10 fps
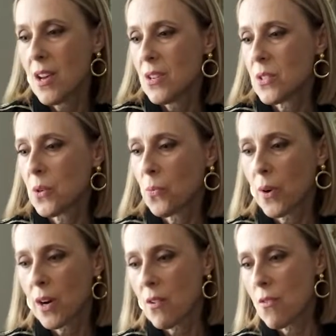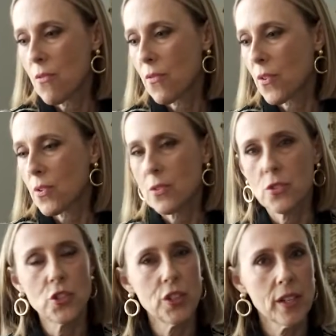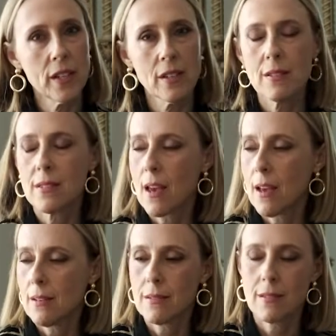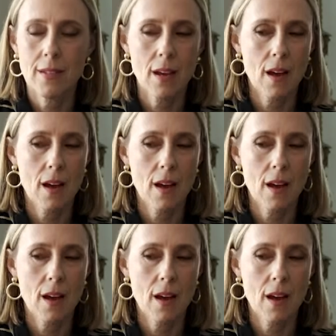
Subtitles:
to wear over jeans and,